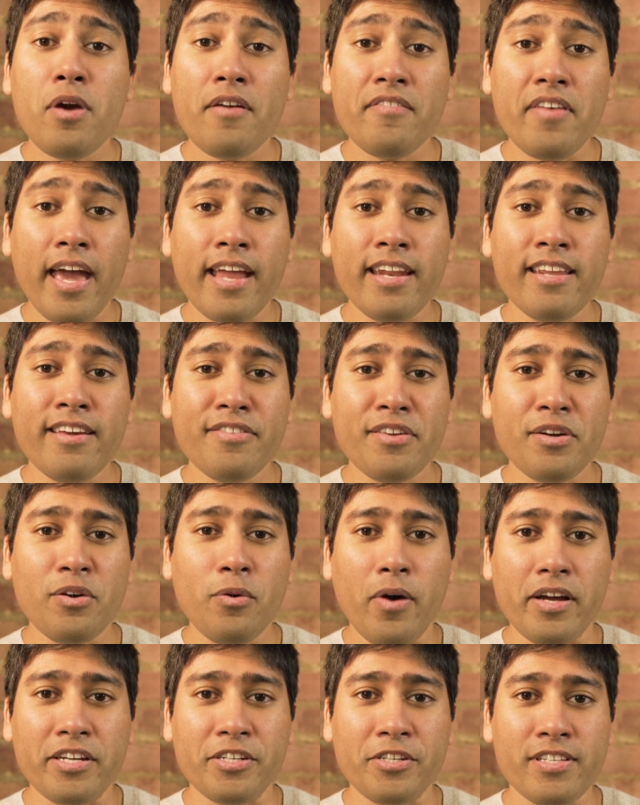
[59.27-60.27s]
you have any other
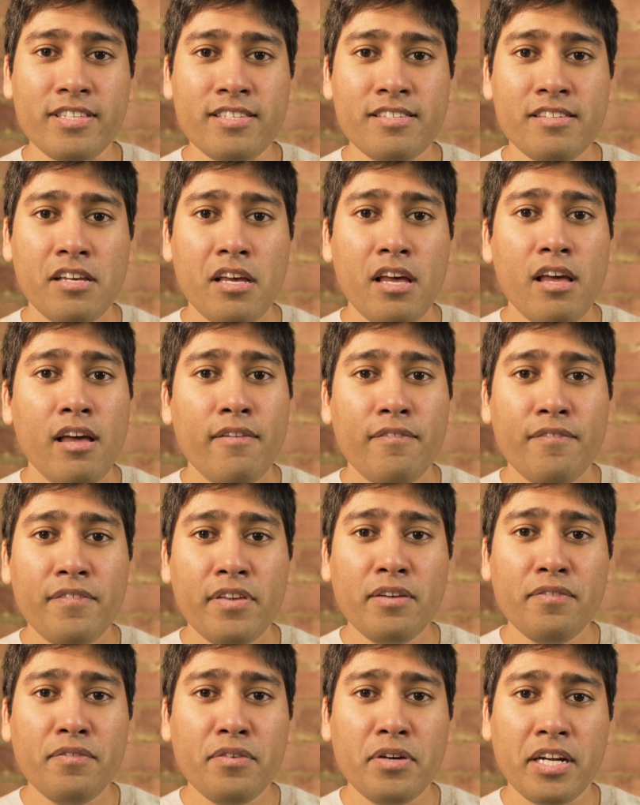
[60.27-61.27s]
questions,
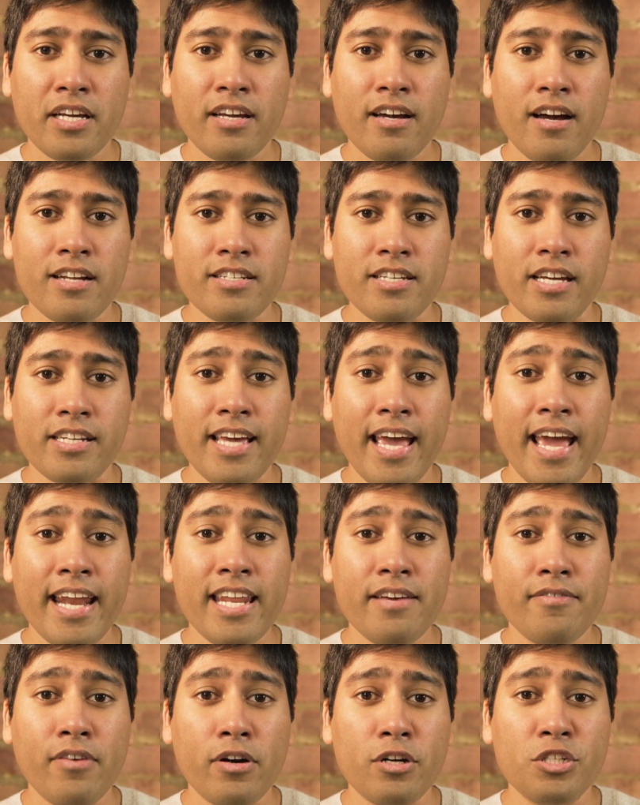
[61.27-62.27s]
feel free to contact
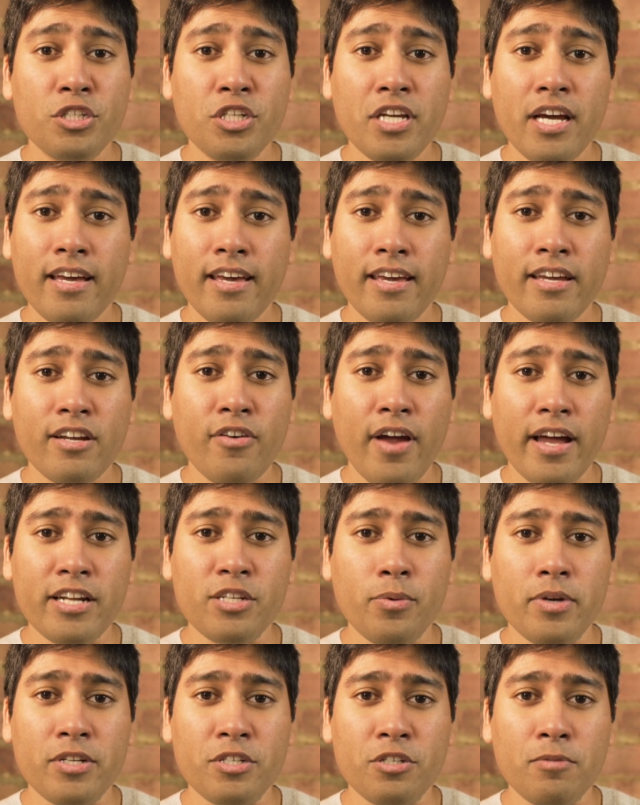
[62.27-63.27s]
any of our GIA graduate